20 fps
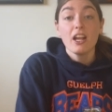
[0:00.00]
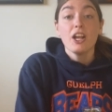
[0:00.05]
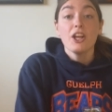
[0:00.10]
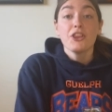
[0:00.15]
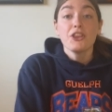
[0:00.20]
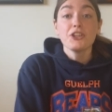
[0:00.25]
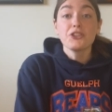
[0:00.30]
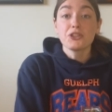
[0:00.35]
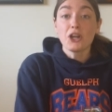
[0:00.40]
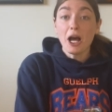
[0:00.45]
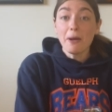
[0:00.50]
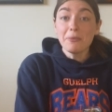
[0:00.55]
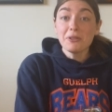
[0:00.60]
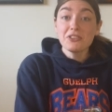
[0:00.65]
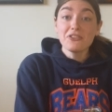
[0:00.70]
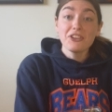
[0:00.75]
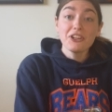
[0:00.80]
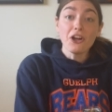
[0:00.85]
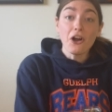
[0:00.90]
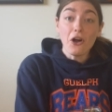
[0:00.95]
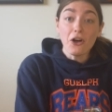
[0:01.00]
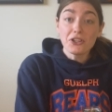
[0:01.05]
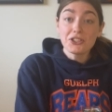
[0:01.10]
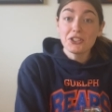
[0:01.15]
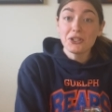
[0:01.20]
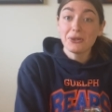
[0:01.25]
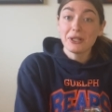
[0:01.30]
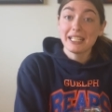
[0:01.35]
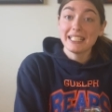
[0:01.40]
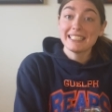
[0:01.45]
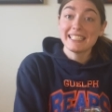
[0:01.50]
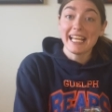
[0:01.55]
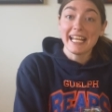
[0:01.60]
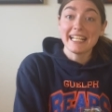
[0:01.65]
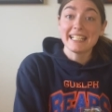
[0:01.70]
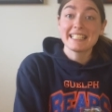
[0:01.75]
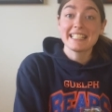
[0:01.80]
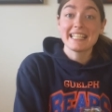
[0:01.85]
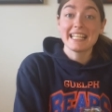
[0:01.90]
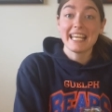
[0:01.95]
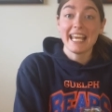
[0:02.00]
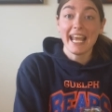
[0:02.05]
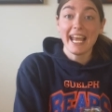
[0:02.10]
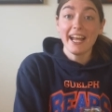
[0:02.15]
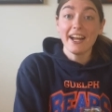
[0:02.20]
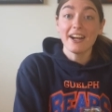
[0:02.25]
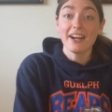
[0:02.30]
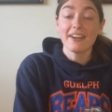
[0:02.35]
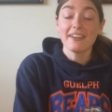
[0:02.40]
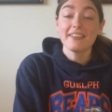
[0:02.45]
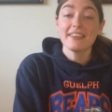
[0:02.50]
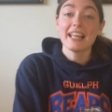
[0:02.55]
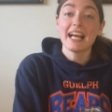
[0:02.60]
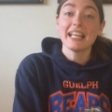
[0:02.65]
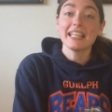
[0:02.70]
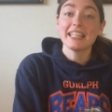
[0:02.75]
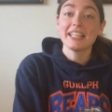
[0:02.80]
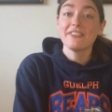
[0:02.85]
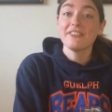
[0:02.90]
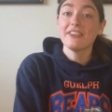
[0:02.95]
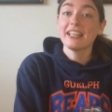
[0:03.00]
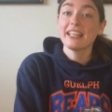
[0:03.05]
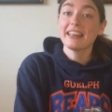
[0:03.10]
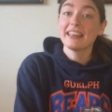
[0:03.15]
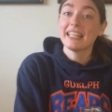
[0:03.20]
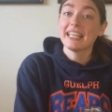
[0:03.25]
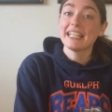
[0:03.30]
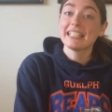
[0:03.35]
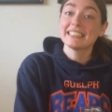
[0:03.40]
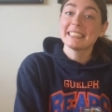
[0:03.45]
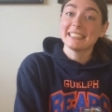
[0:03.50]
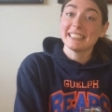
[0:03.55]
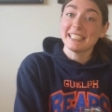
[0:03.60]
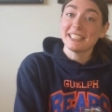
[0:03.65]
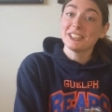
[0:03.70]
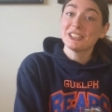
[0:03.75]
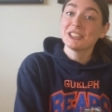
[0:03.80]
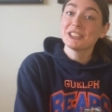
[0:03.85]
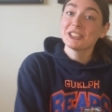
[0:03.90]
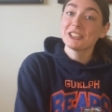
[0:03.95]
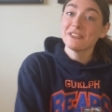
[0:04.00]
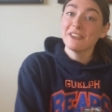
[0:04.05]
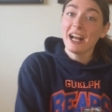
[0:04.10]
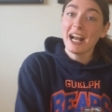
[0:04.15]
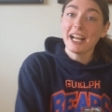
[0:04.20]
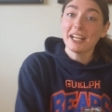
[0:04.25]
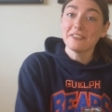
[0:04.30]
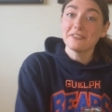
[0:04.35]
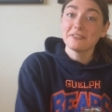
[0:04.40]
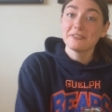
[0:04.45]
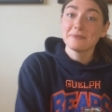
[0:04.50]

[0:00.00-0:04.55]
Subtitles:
The troposphere also contains the air that living things need to survive.